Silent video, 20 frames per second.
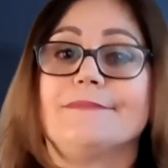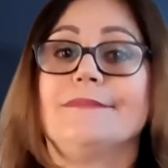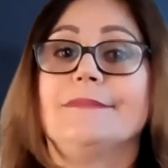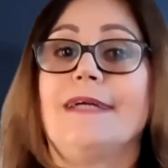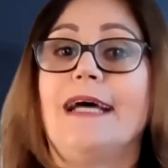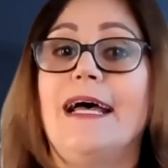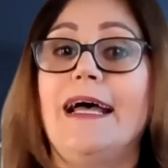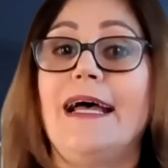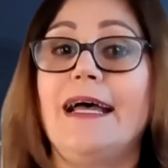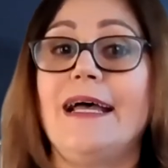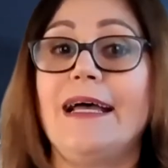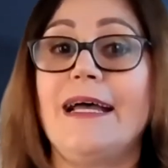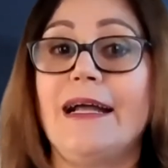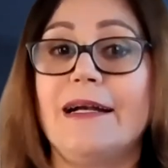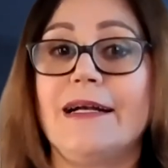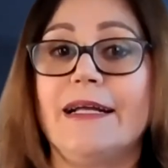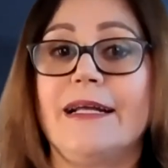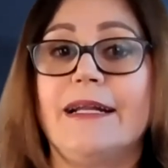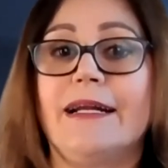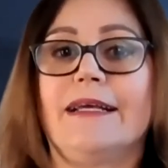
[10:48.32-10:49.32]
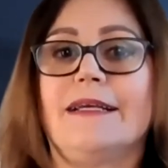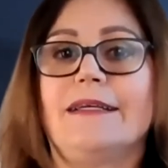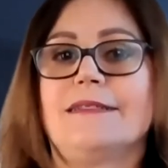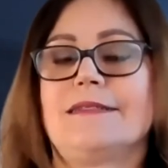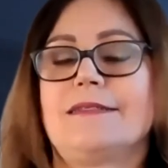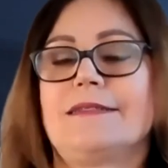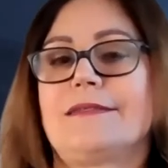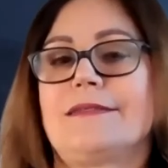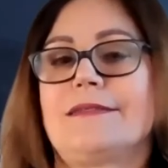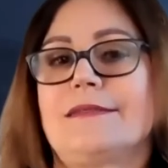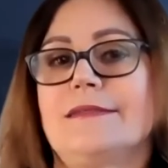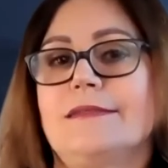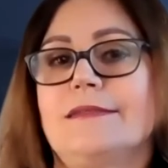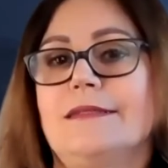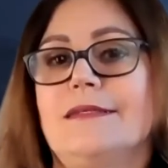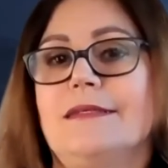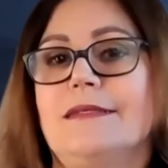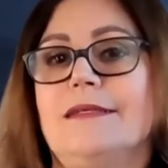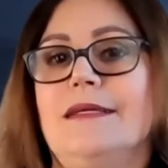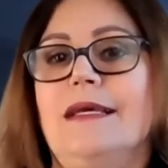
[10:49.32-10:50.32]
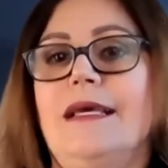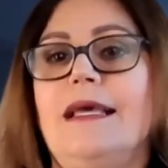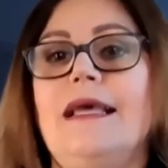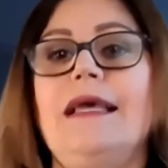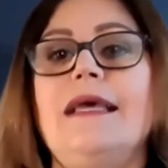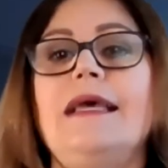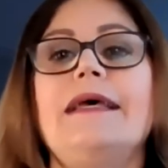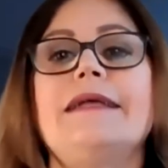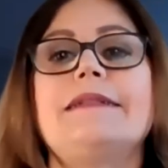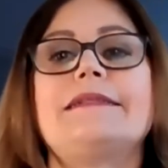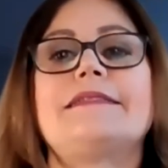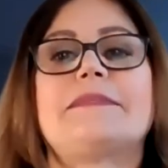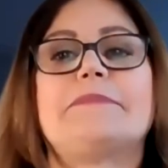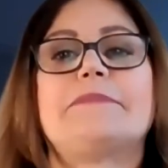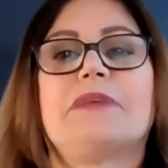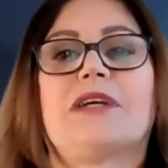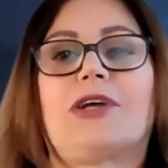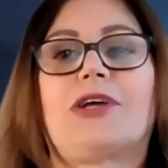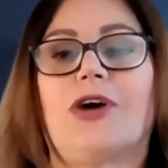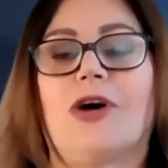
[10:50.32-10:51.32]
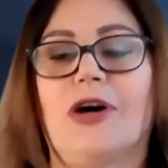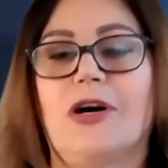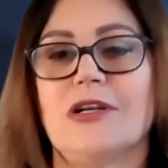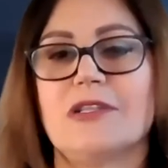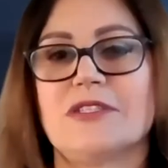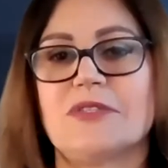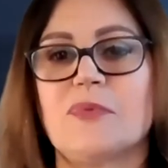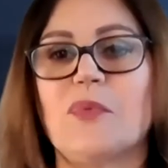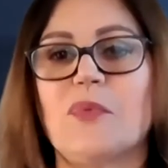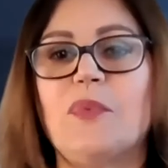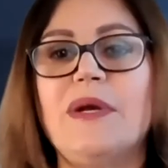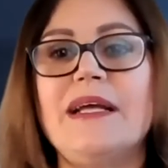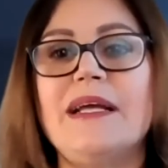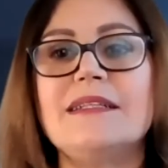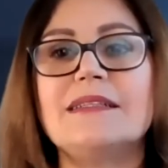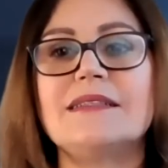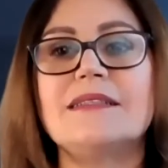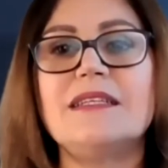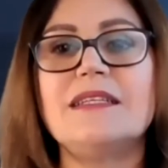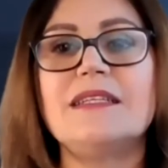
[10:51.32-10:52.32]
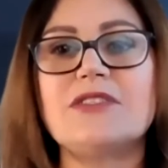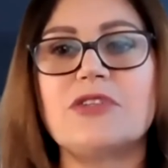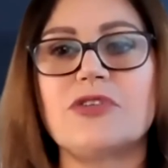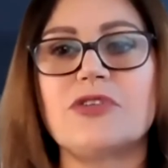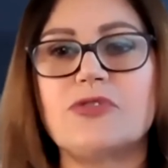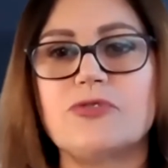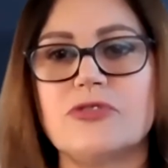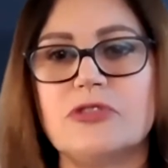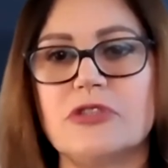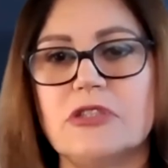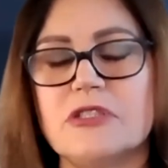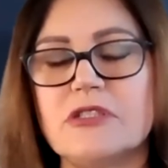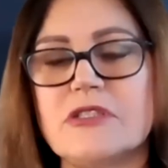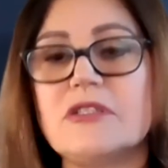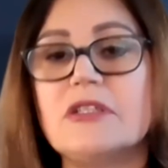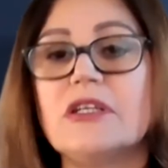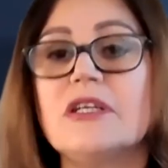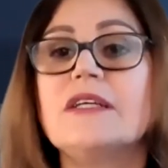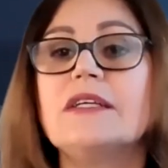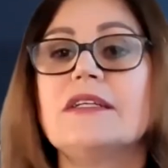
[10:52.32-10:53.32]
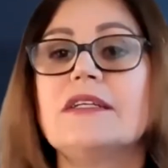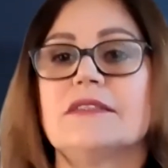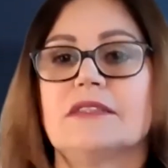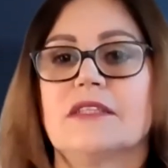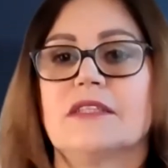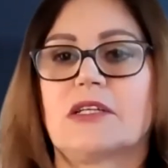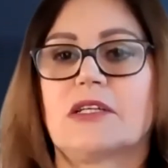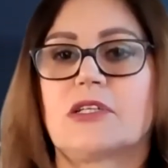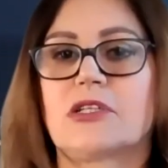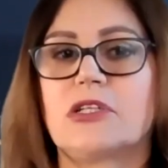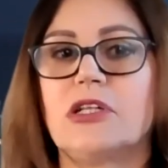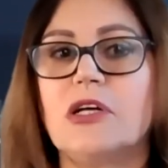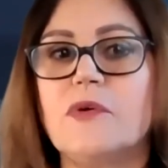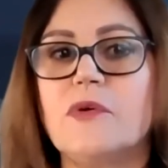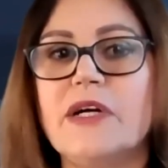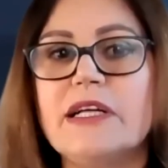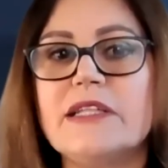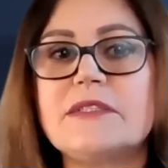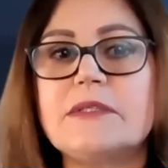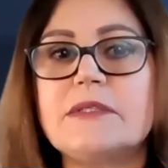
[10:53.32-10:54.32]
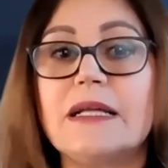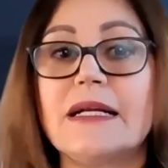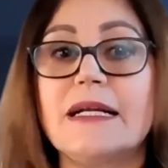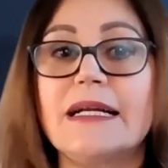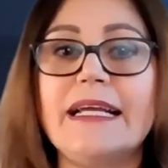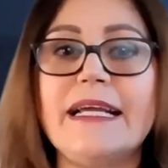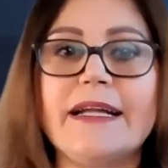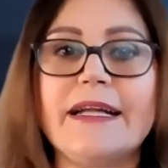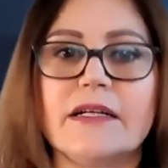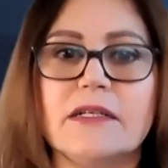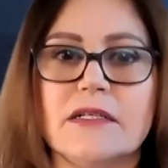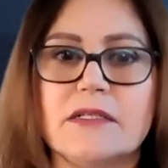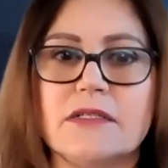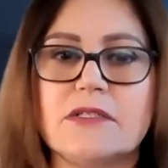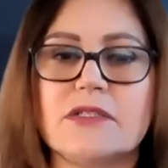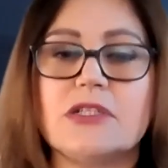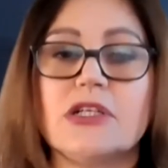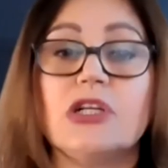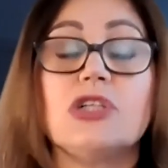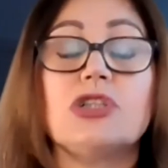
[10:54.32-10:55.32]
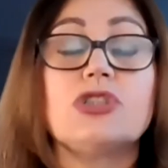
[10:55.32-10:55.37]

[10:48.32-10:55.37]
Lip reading: There it is. It's because when this occurs, the current leaders,